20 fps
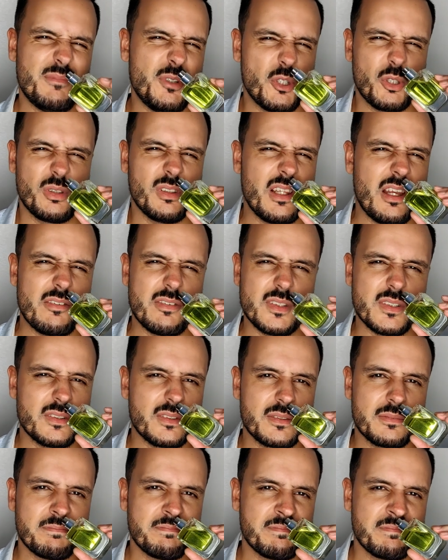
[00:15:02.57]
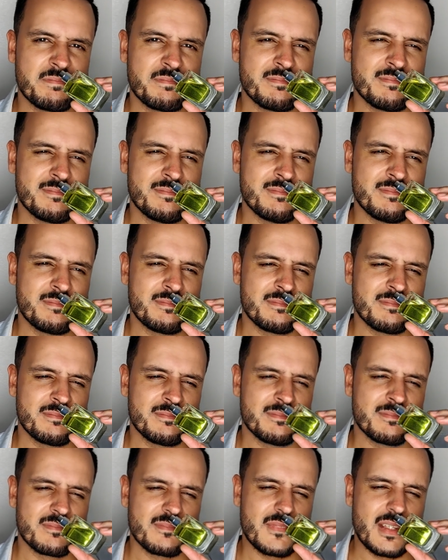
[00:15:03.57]
pure lavender
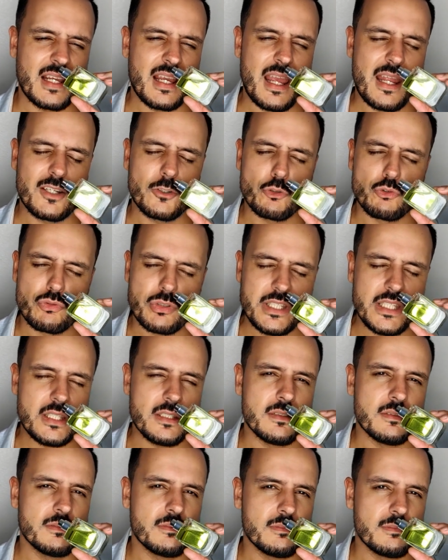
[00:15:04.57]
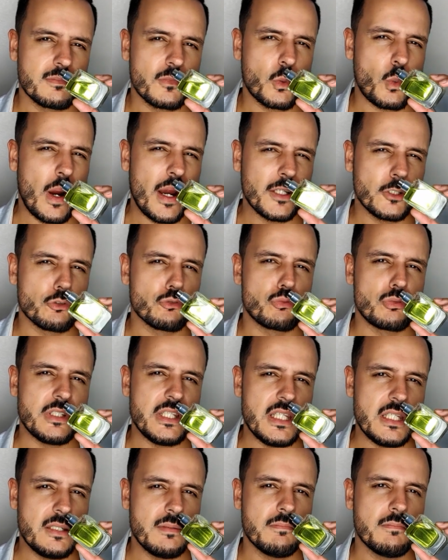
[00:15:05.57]
and green, quite
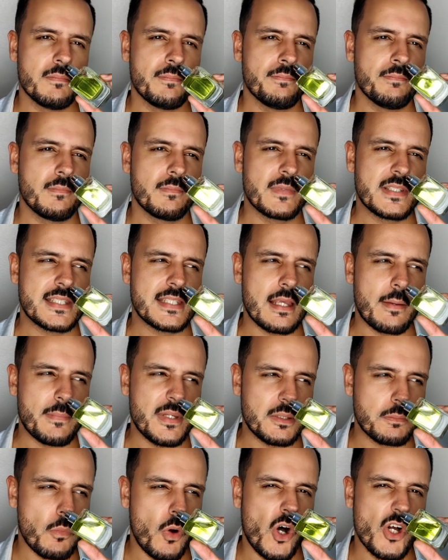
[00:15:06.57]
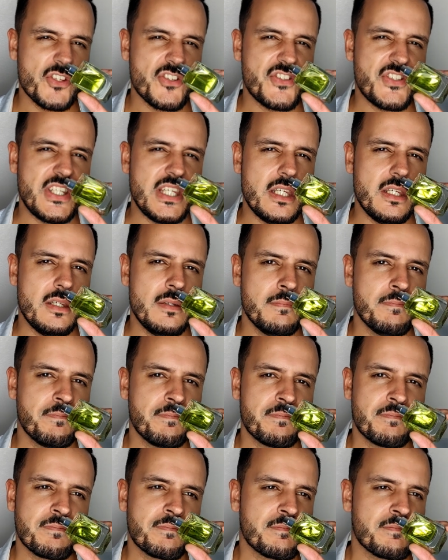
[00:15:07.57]
green, it's a bit mossy.
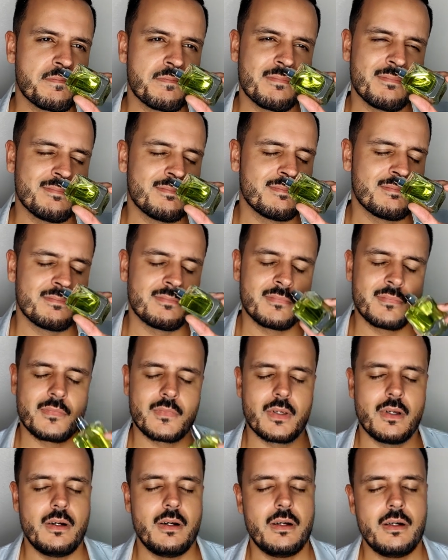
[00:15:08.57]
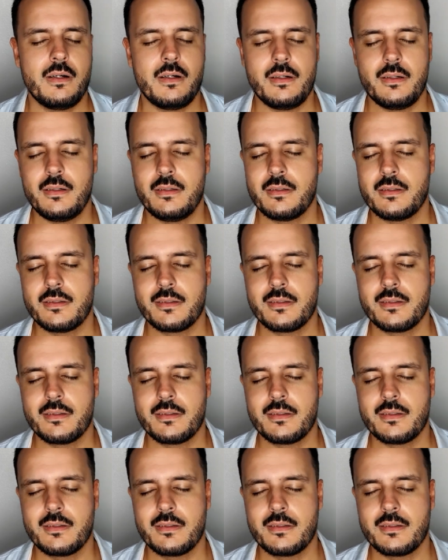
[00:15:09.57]
Oh,